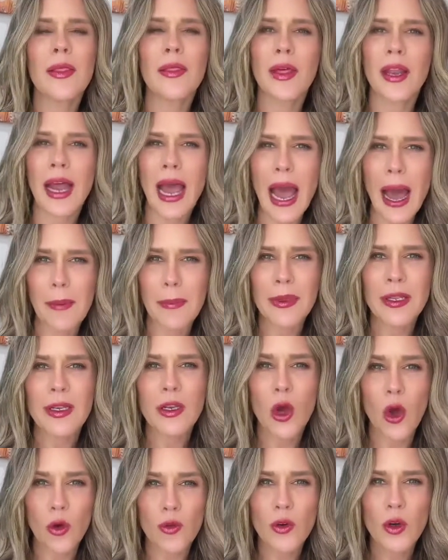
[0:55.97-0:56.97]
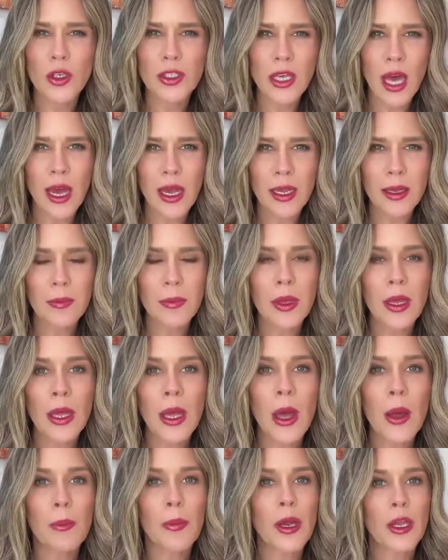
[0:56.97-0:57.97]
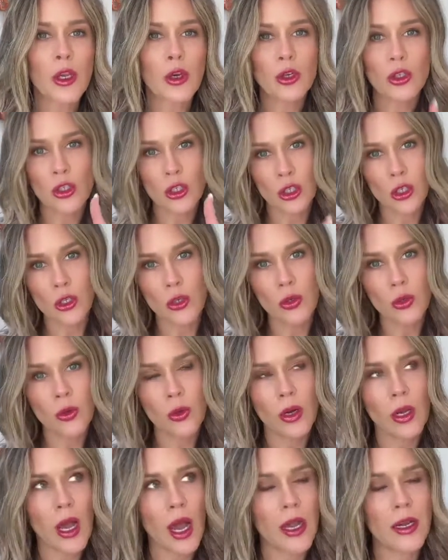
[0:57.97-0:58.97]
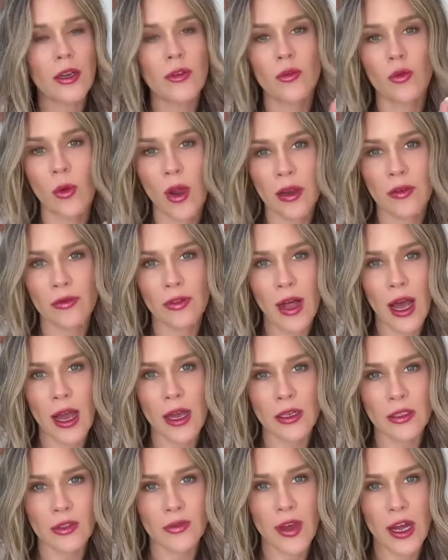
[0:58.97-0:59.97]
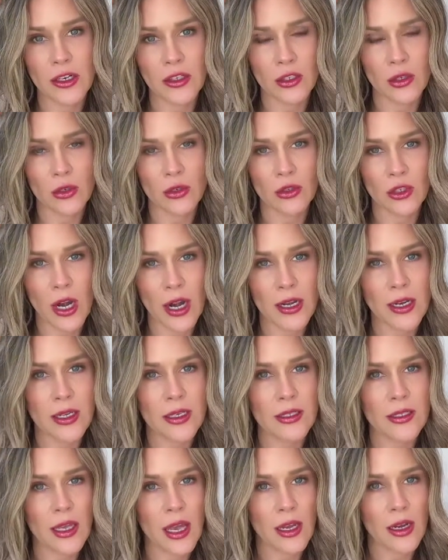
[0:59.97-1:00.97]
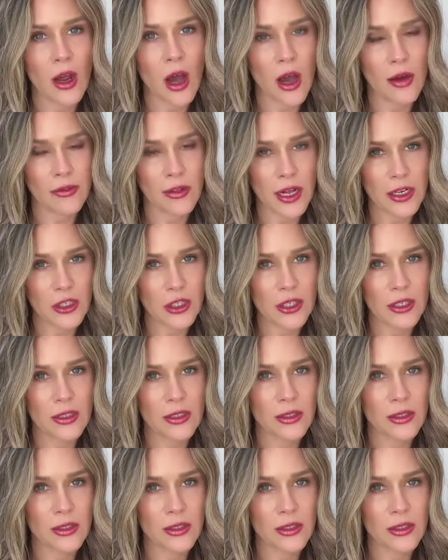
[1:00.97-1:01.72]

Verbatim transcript: that happen over time, but your two kind of red flags, vaginal dryness and hot flashes.